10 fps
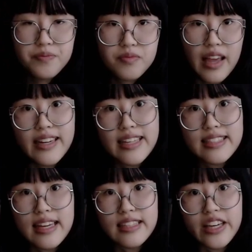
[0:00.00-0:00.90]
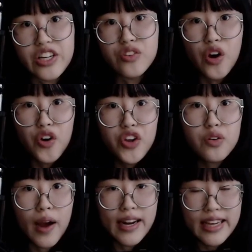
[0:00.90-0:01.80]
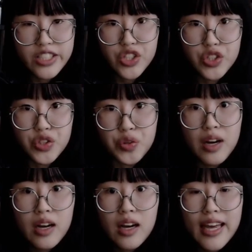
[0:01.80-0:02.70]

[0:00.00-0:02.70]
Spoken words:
And he says that you'll know you're ready to